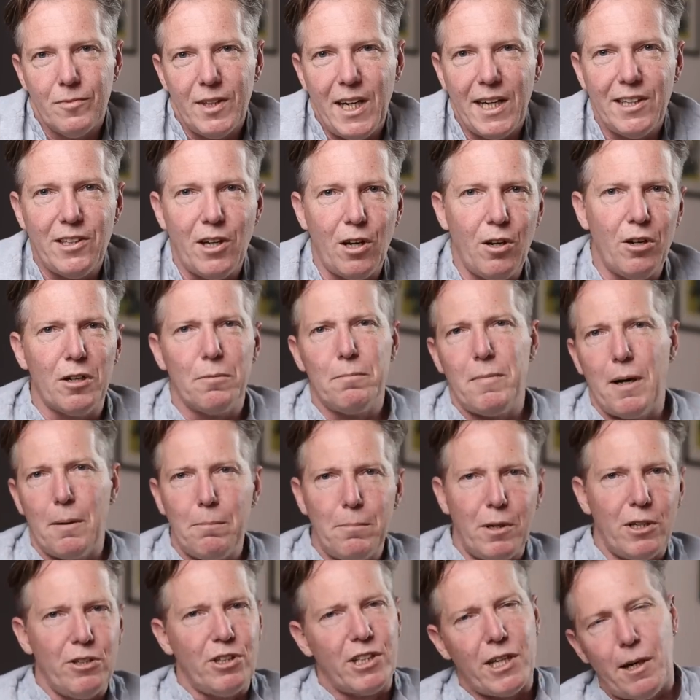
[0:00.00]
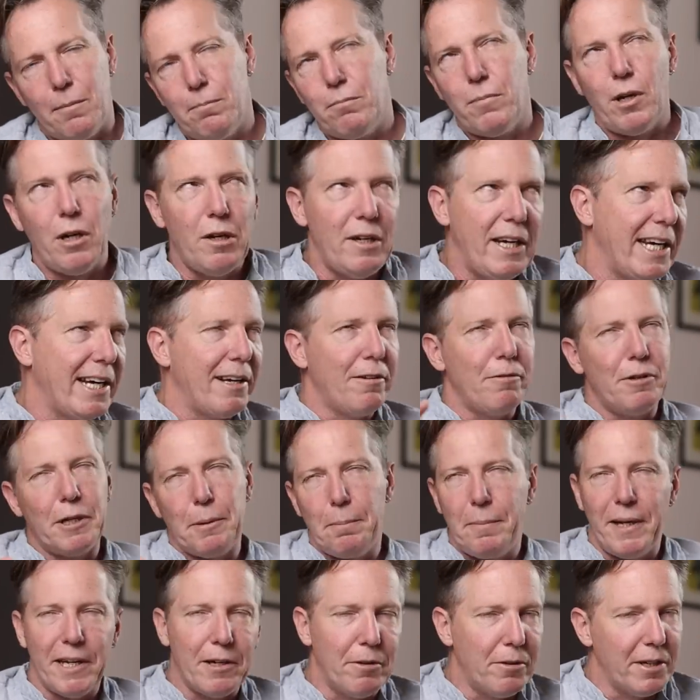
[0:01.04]
There's a lot of mumbo jumbo,
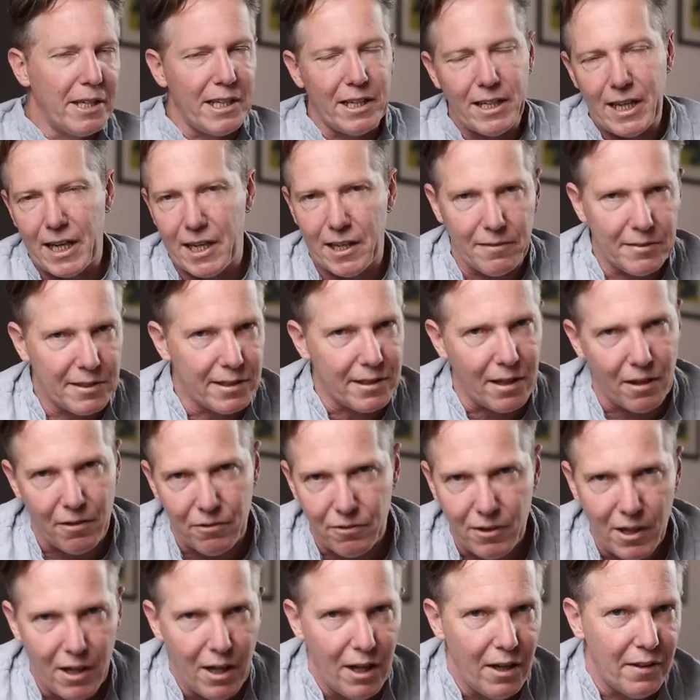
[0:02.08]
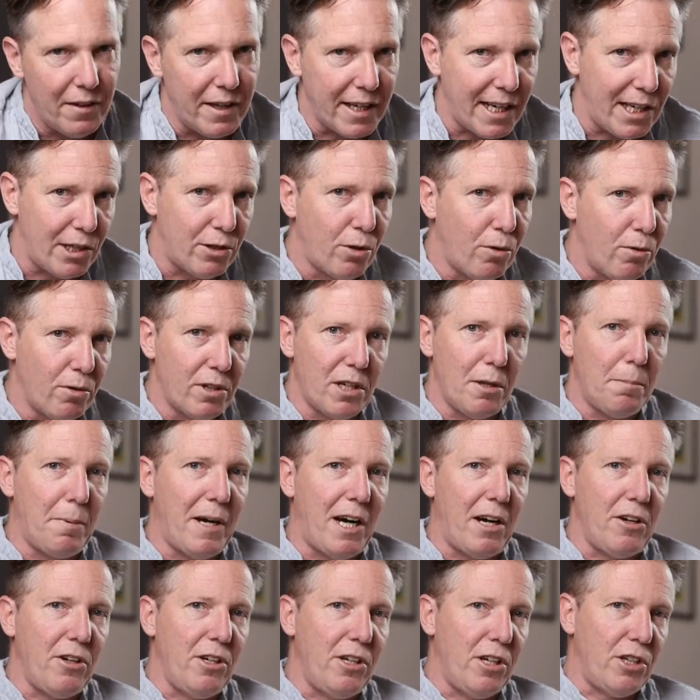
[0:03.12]
higgledy-piggledy kind of stuff that gets talked
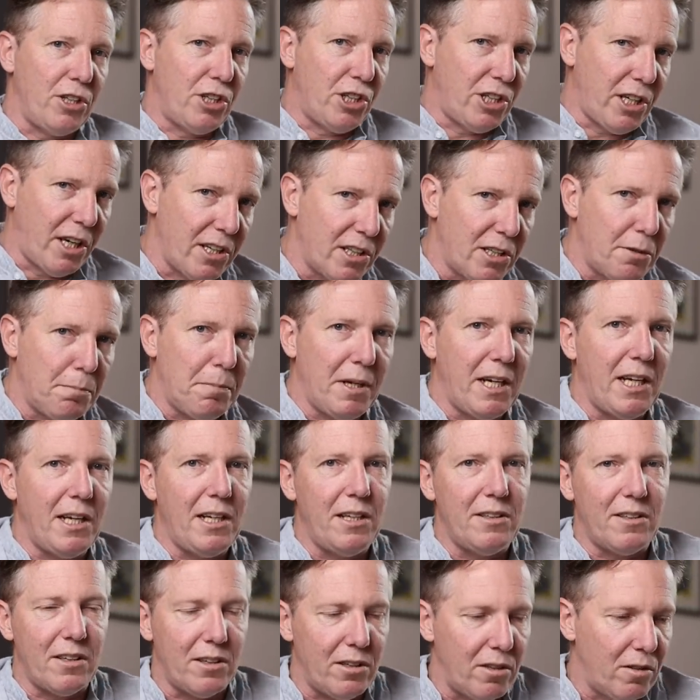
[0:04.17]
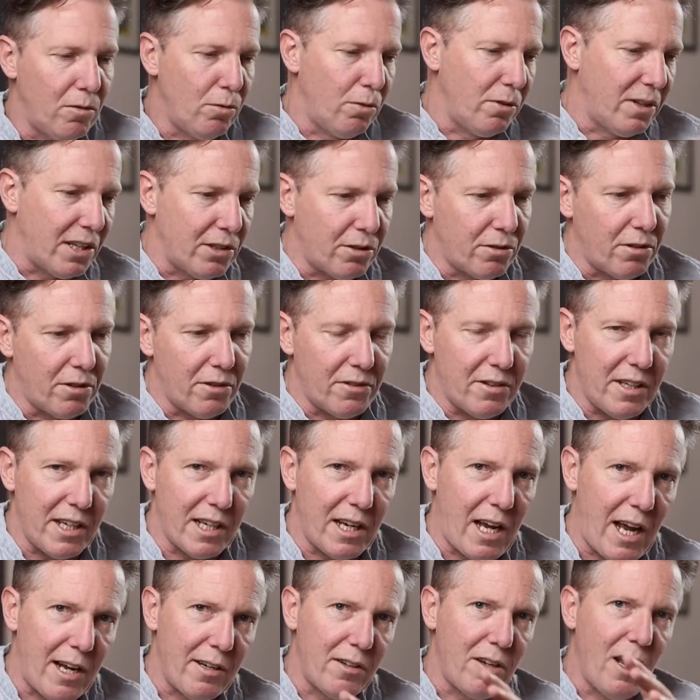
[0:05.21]
about, you know, shutter speeds and all that sort of
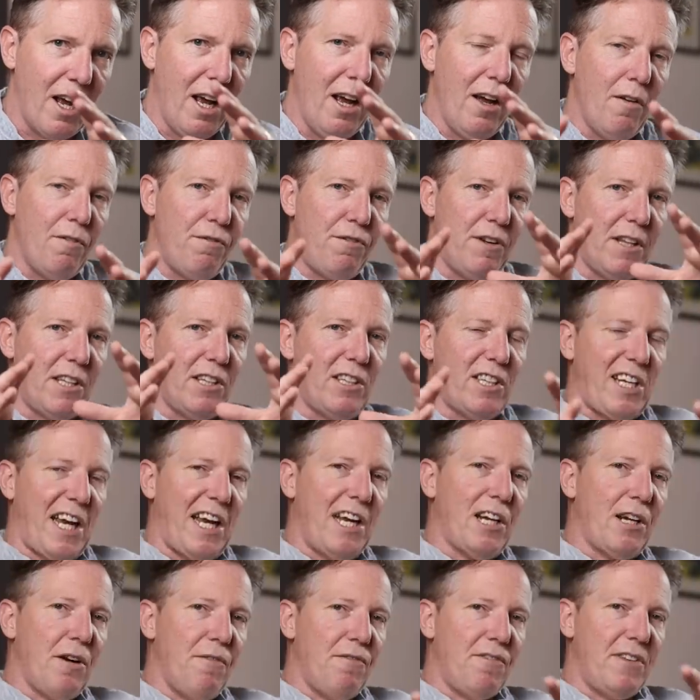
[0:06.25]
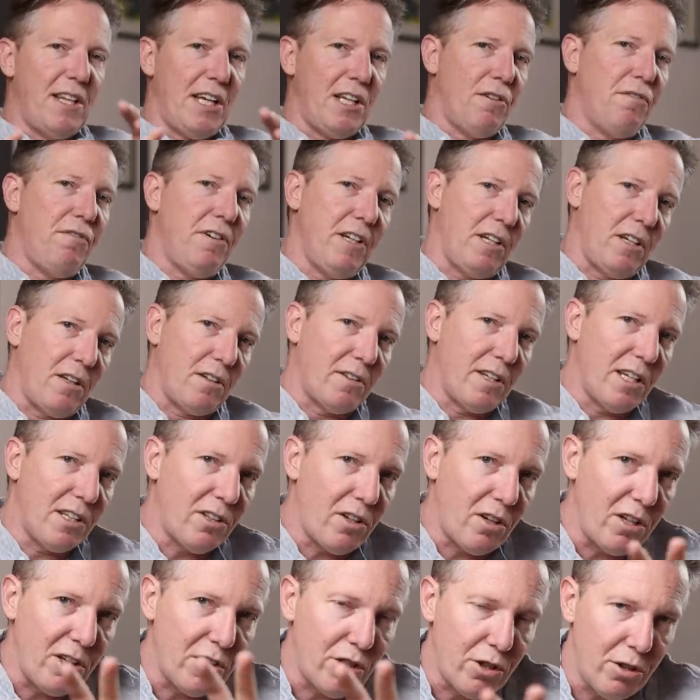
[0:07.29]
thing. And for the sake of this video, there's
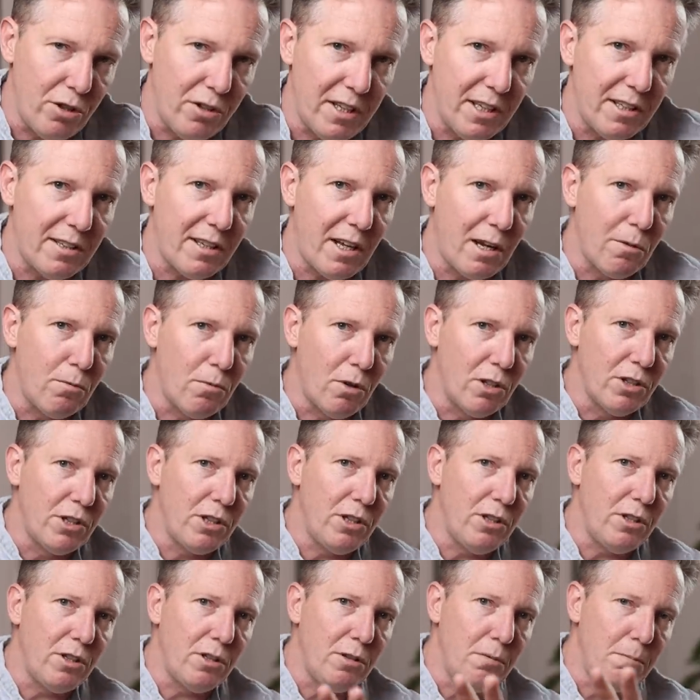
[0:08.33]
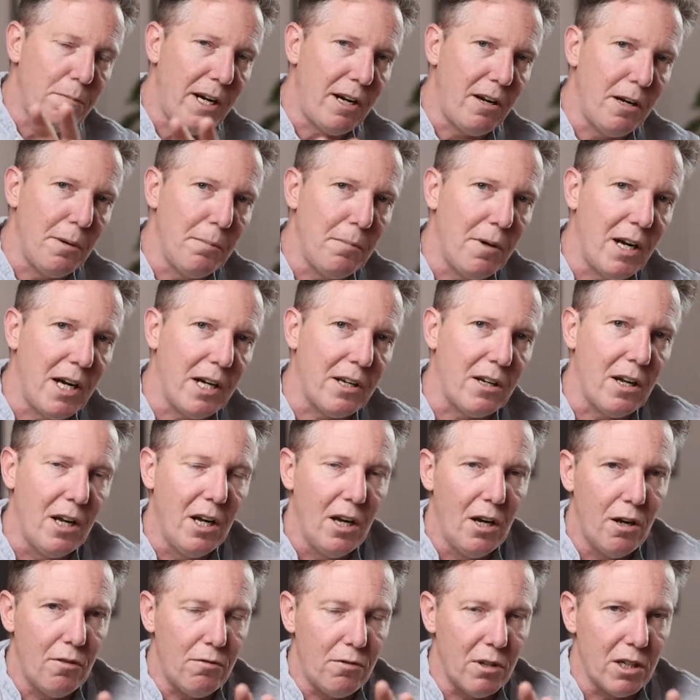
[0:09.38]
only two things I want you to bear in mind
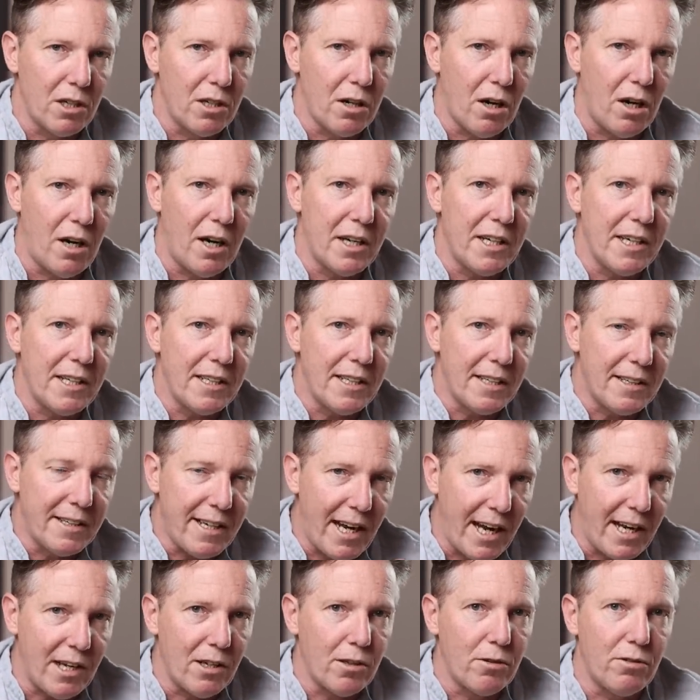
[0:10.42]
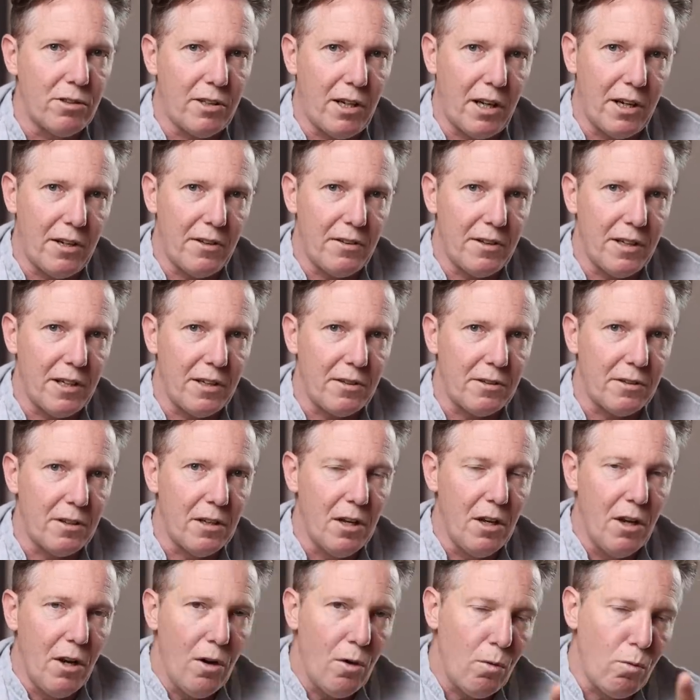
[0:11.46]
regarding the technical side of things.
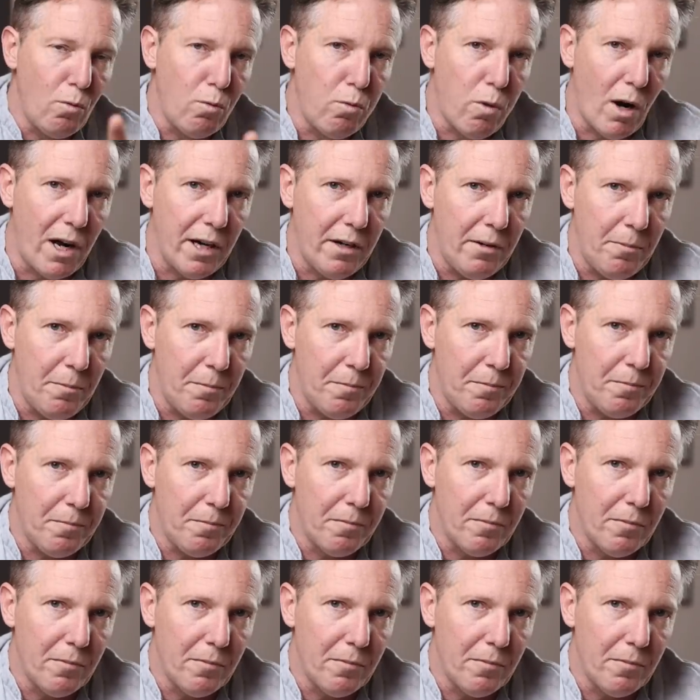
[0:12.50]
One